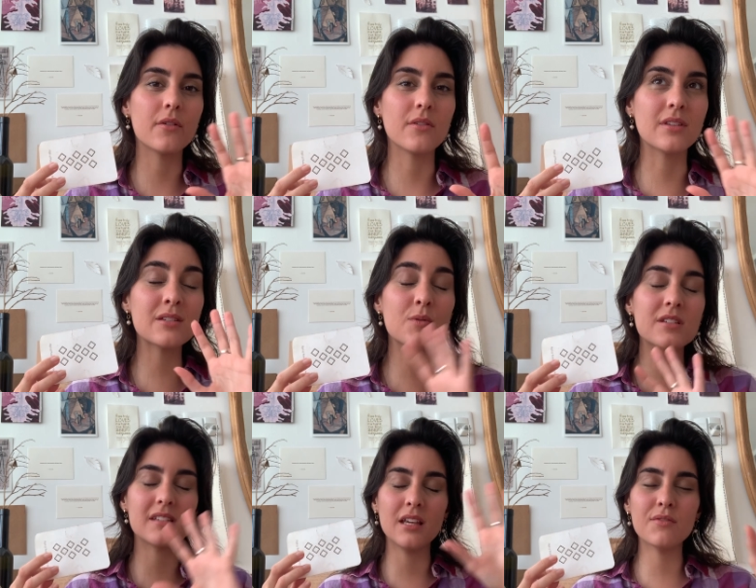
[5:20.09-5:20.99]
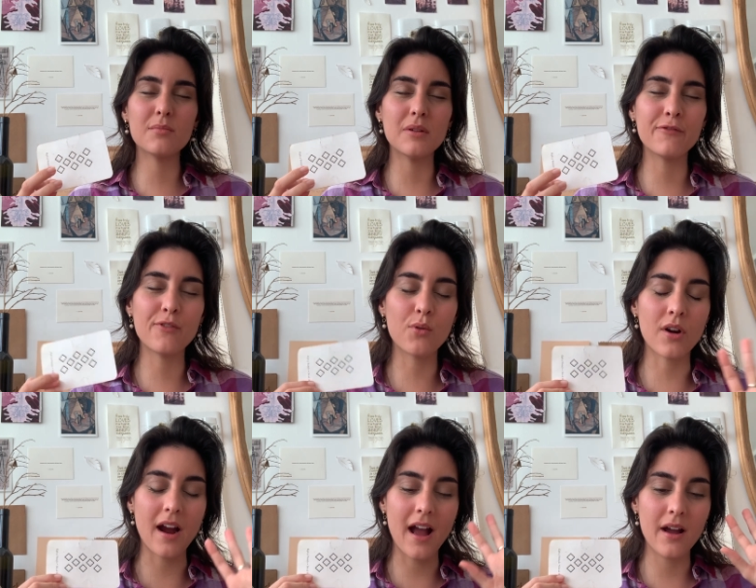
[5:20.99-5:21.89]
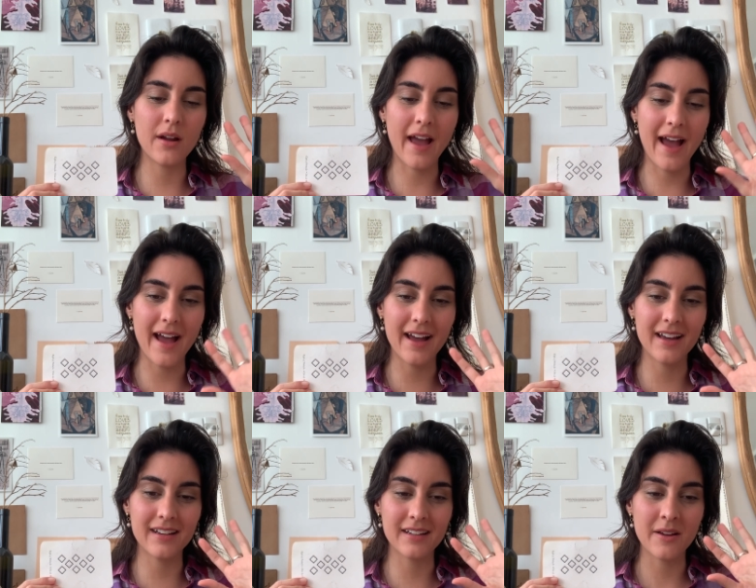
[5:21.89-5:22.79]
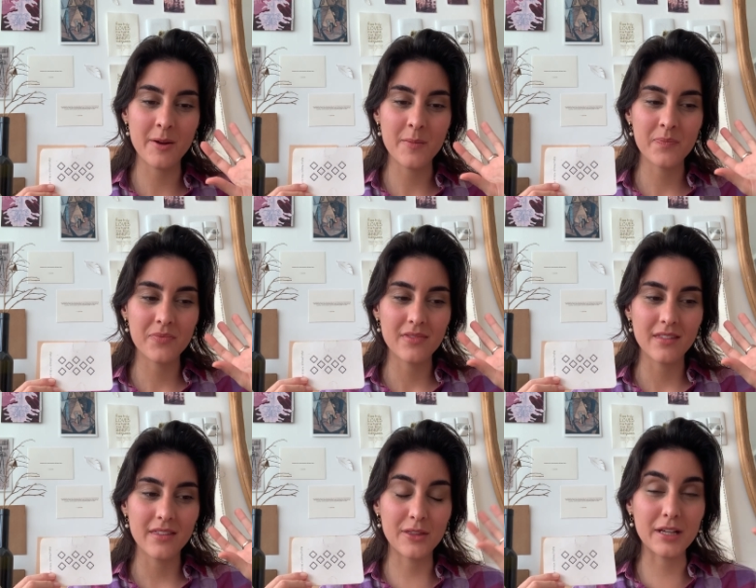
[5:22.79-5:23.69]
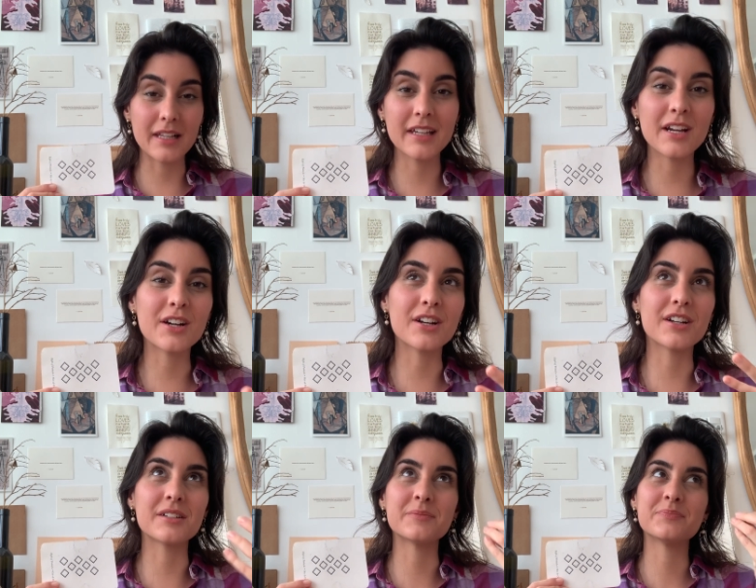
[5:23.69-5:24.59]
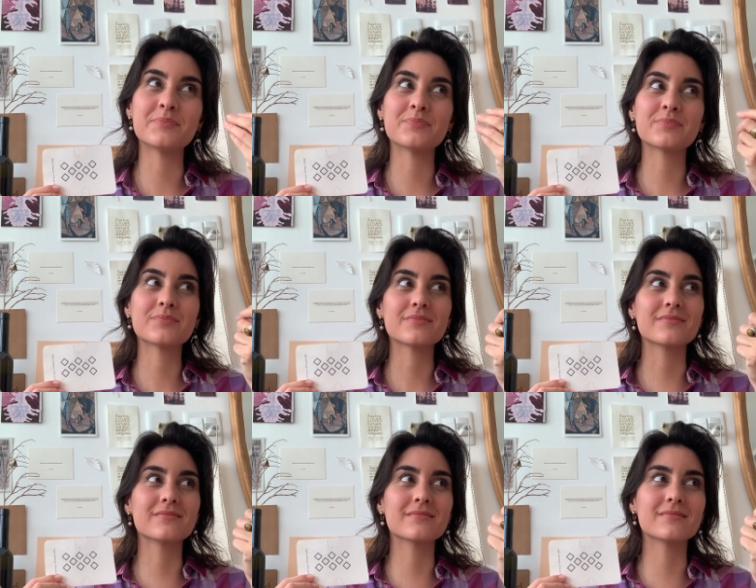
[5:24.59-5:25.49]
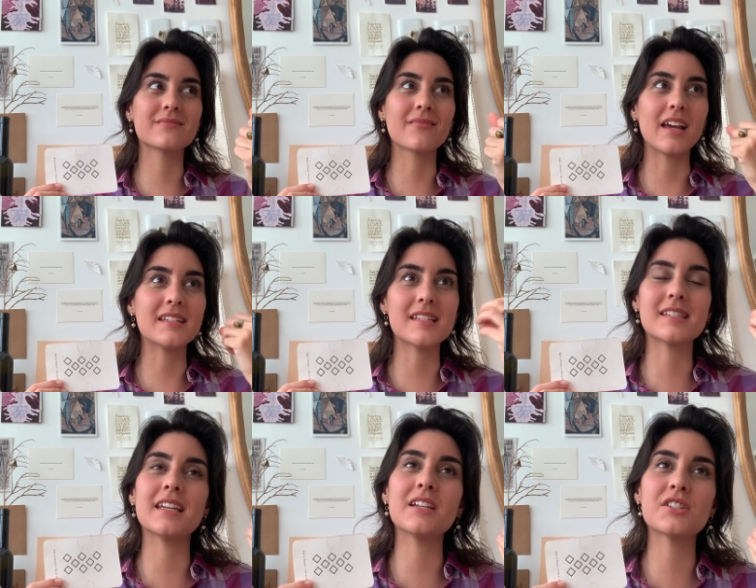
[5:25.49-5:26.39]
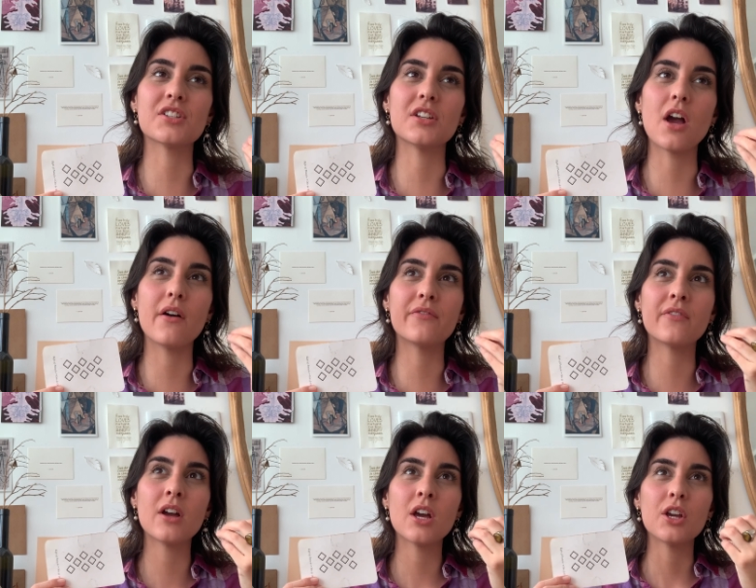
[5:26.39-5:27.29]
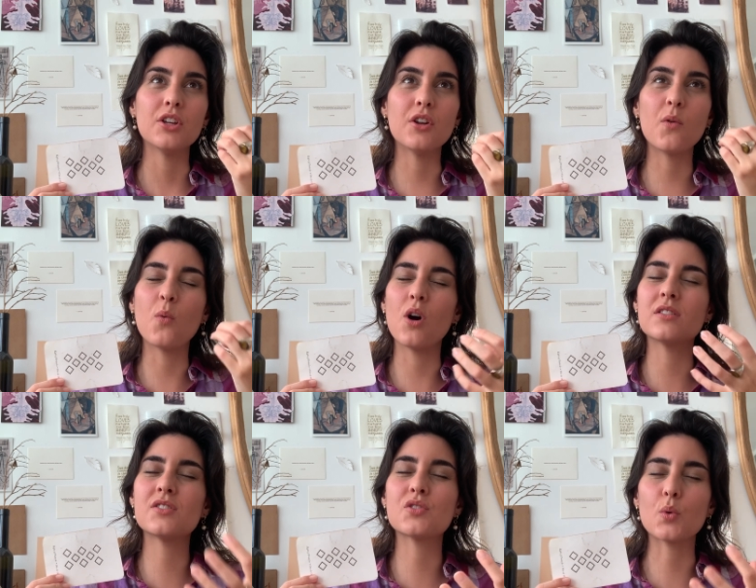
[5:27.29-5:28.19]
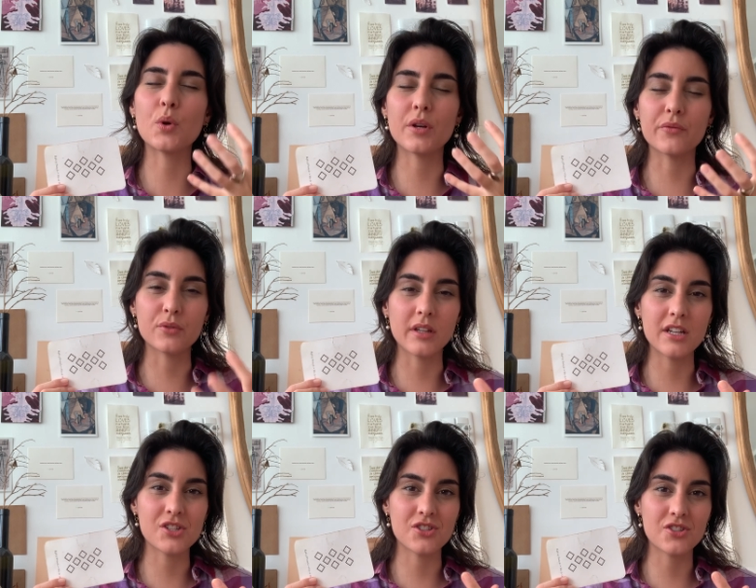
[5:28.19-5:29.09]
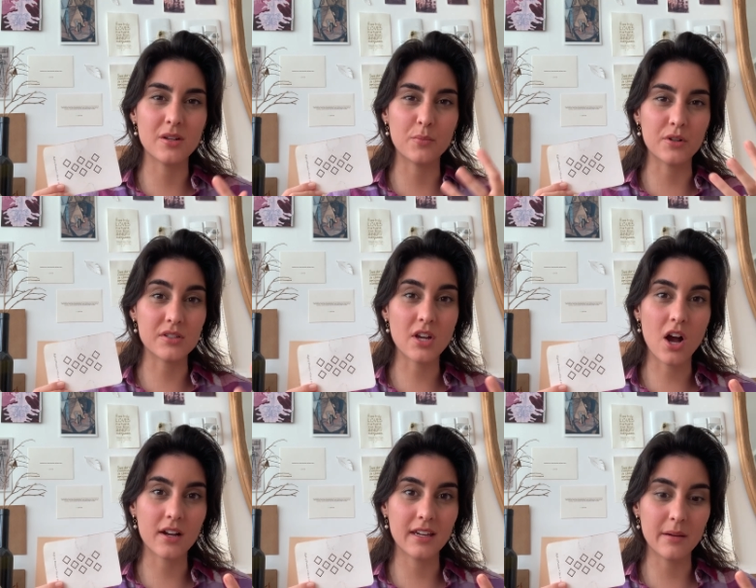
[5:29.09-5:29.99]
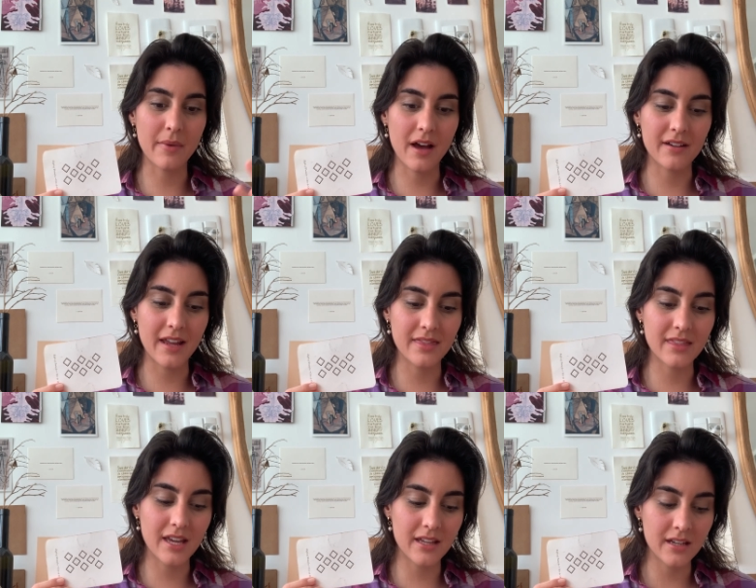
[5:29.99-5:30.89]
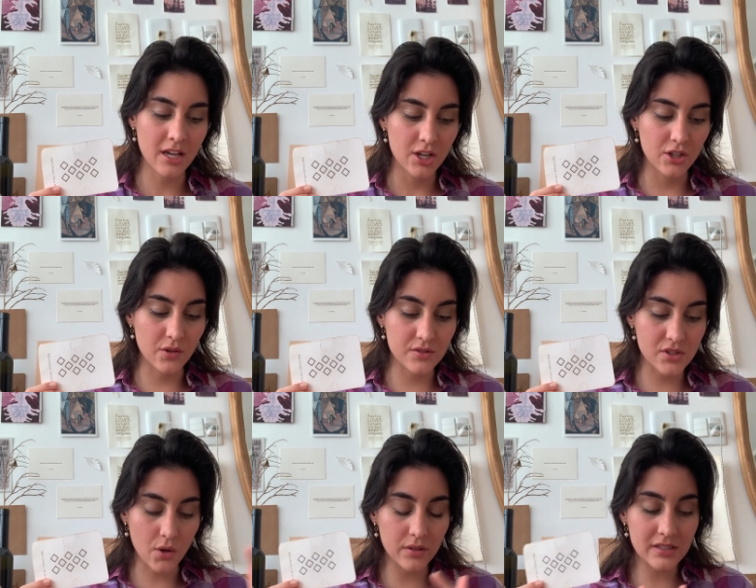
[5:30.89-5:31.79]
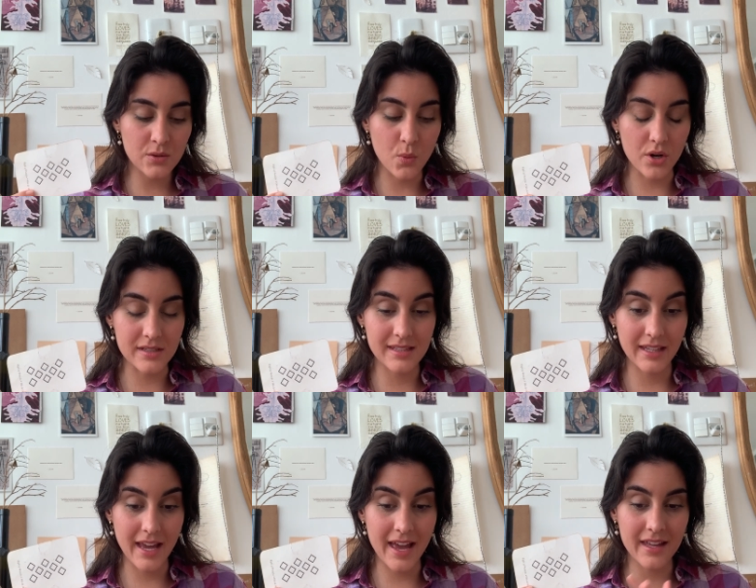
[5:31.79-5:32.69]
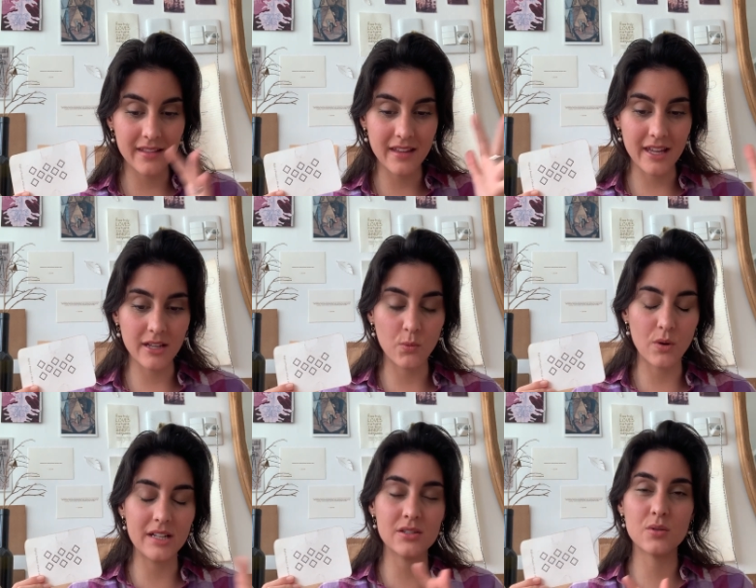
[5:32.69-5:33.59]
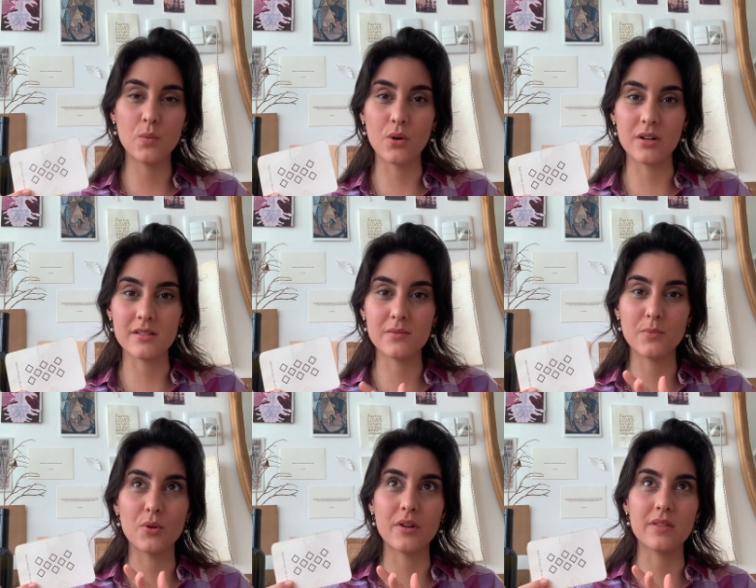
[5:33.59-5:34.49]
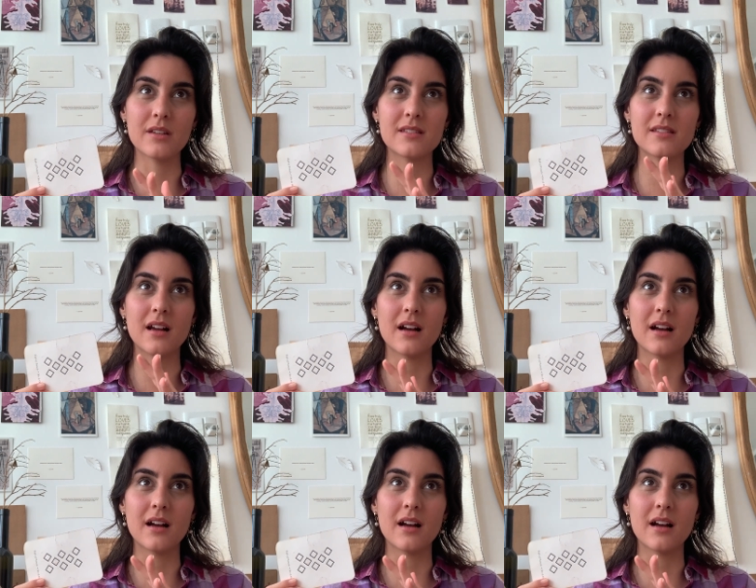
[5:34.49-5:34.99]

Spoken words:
this was even before I had the clear distinction of what sort of relationship we're talking about. And then it's only towards the end that it went towards more this